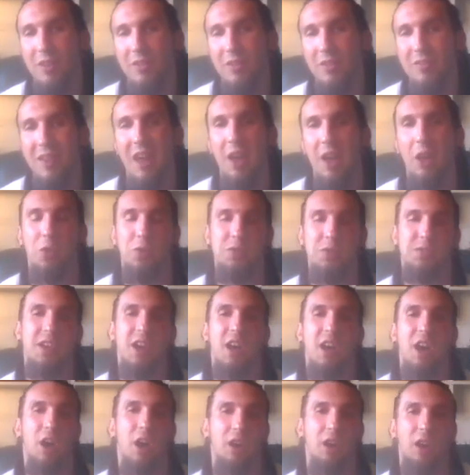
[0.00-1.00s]
tells
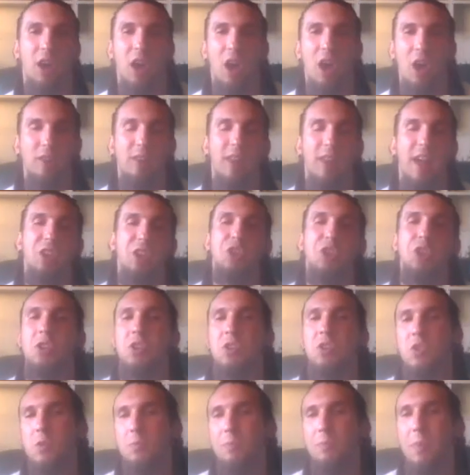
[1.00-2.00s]
a, a
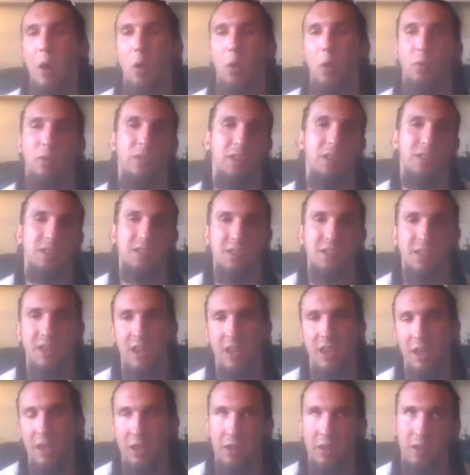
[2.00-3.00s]
legend about this
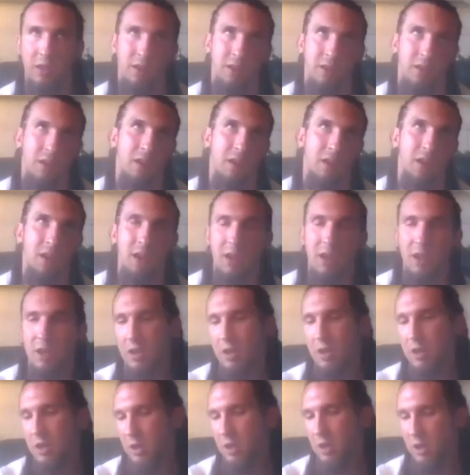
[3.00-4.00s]
king and
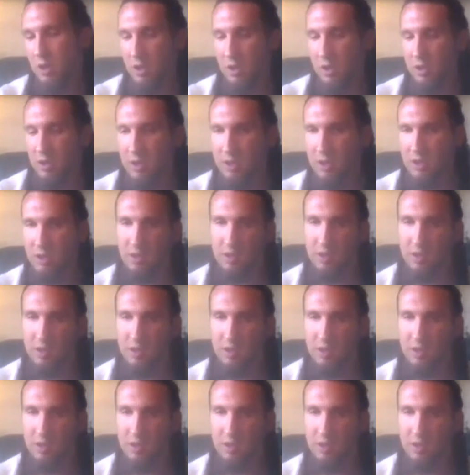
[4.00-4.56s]
uh,